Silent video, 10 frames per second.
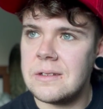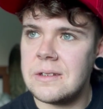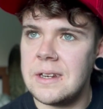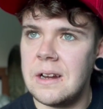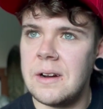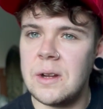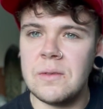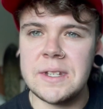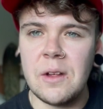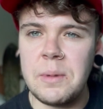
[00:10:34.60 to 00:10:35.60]
I
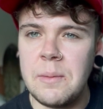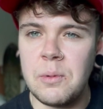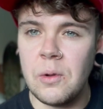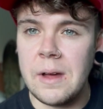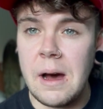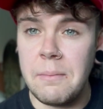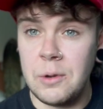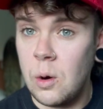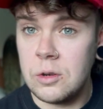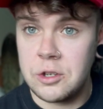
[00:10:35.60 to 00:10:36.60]
don't tell people that I'm
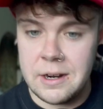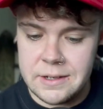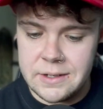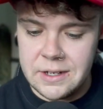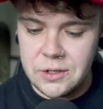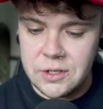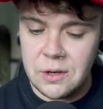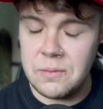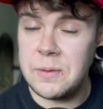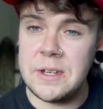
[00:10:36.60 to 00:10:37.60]
not trans. I just
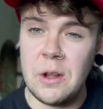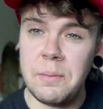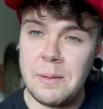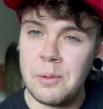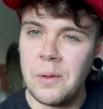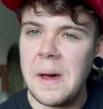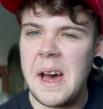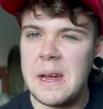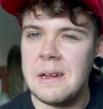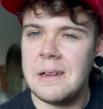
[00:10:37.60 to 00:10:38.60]
don't tell people that
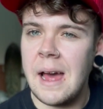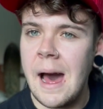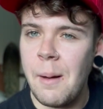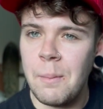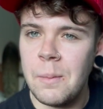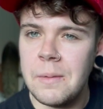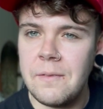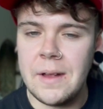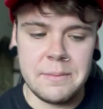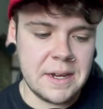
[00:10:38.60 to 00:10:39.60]
I am,
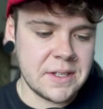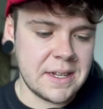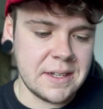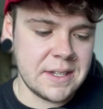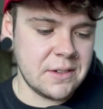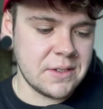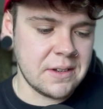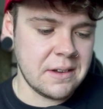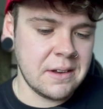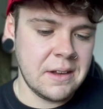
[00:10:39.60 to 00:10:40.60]
if that makes sense.
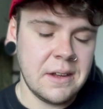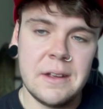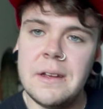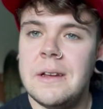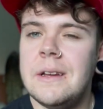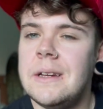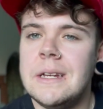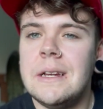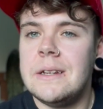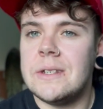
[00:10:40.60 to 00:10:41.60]

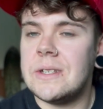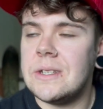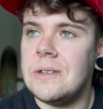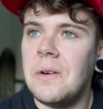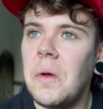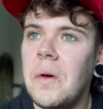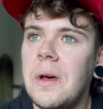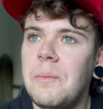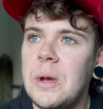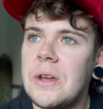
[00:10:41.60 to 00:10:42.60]
It's not
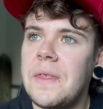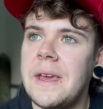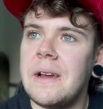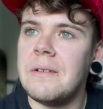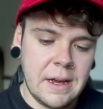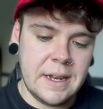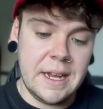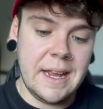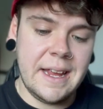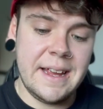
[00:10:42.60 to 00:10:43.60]
a big thing. And
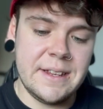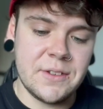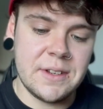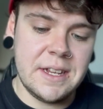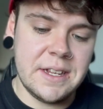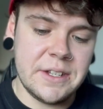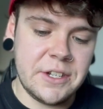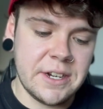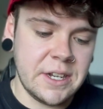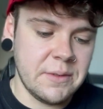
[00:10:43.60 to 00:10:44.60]
it is
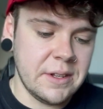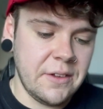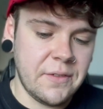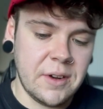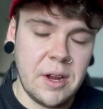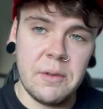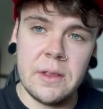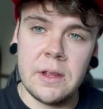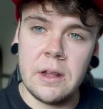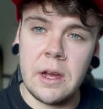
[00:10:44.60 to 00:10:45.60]
genuinely funny
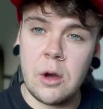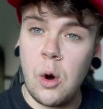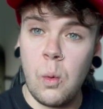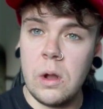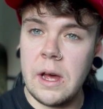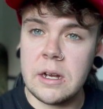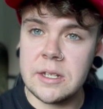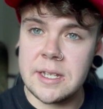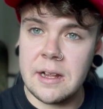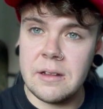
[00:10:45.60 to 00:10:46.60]
when they're like, oh, well, I
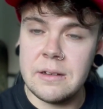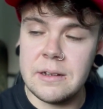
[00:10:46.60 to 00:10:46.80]
could tell.